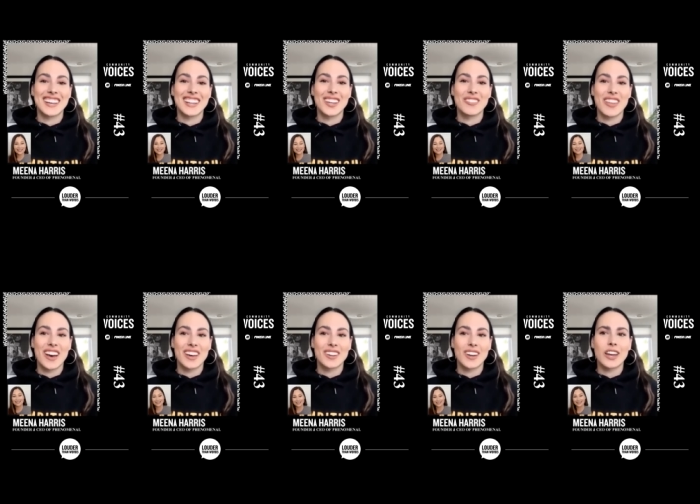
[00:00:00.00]
I love it,
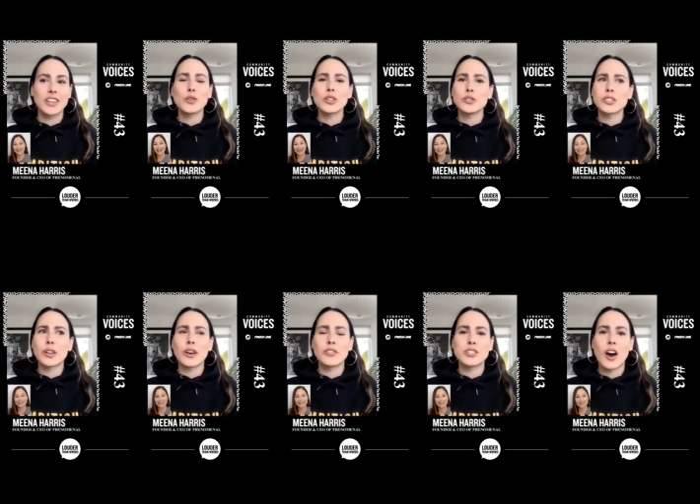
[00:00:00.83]
that. Are you, yeah. you said you
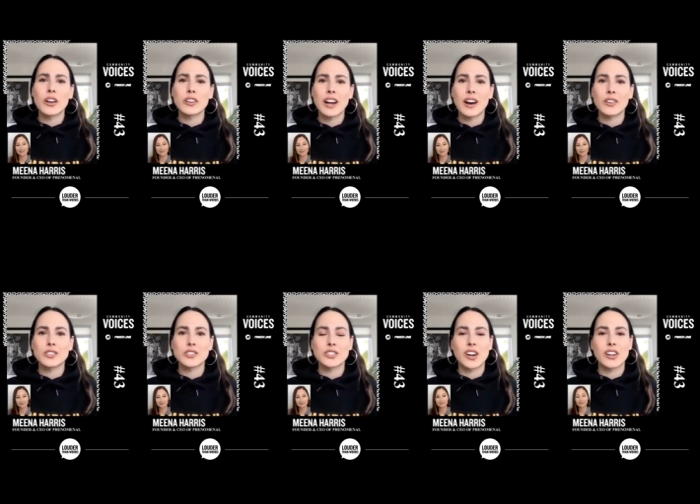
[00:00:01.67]
have a daughter. How old is
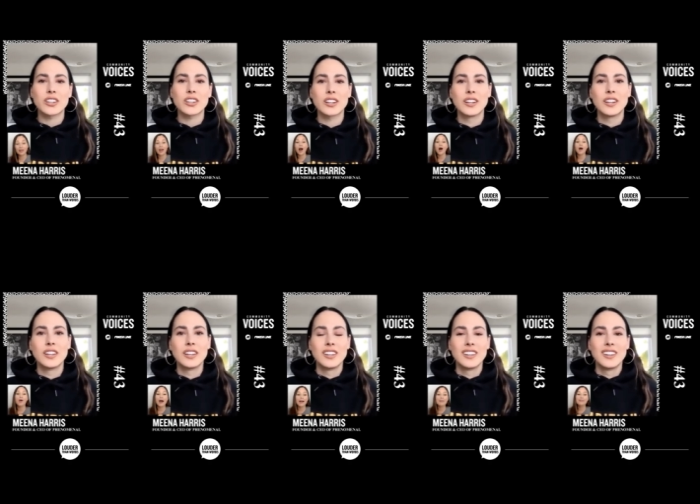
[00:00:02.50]
your daughter?
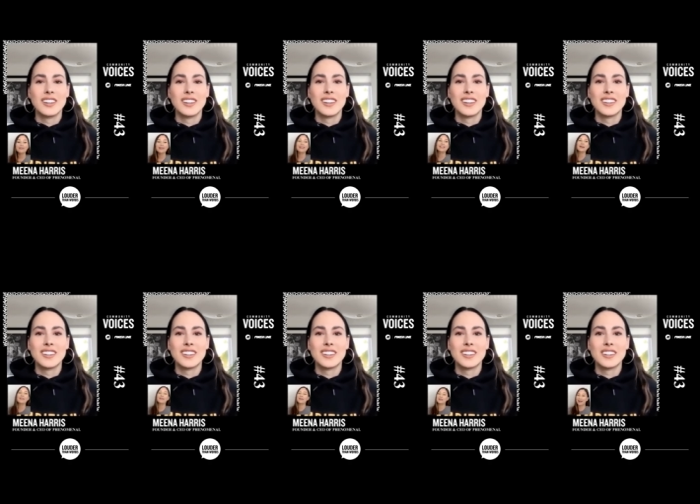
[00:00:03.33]
Oh, I'm
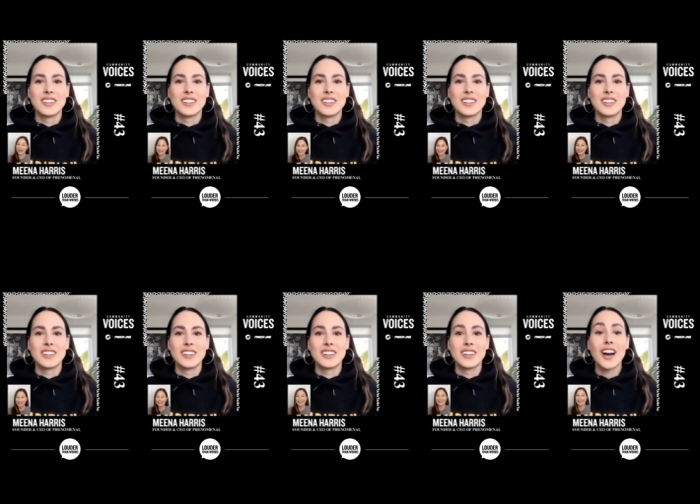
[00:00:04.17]
seven months
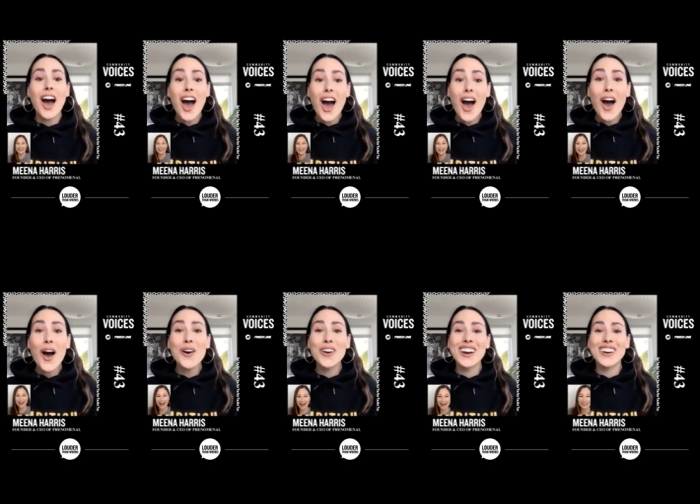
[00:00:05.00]
pregnant. Oh, cool.